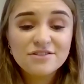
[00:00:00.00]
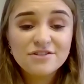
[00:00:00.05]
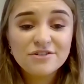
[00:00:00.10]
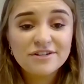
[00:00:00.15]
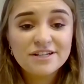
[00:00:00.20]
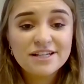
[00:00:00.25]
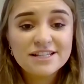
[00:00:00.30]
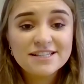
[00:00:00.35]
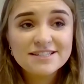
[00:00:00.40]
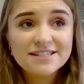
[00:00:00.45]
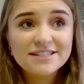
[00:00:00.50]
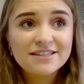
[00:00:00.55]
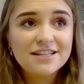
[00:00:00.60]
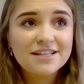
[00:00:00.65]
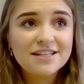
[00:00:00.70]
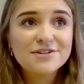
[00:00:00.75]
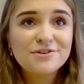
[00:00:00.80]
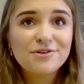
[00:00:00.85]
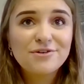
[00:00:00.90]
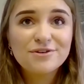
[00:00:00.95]

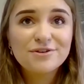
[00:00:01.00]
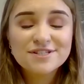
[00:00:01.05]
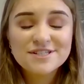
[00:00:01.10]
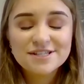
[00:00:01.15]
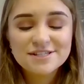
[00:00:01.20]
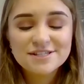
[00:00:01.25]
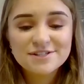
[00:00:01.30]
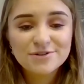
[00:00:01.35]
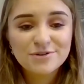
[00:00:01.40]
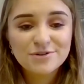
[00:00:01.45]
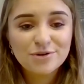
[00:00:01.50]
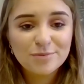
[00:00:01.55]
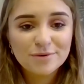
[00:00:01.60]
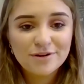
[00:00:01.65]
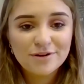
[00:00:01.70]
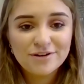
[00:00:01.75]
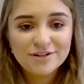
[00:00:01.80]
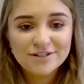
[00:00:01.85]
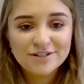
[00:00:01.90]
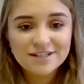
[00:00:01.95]
This course is so
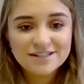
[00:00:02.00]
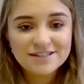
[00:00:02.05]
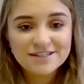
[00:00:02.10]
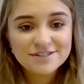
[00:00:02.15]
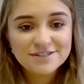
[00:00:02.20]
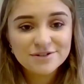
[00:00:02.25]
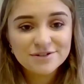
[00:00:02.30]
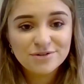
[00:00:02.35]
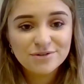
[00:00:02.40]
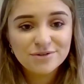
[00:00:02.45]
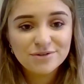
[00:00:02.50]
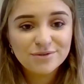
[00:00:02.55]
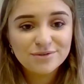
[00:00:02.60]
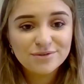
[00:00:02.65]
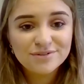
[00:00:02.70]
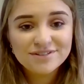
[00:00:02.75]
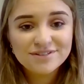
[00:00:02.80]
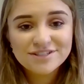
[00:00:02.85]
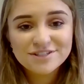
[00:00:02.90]
broad, and so,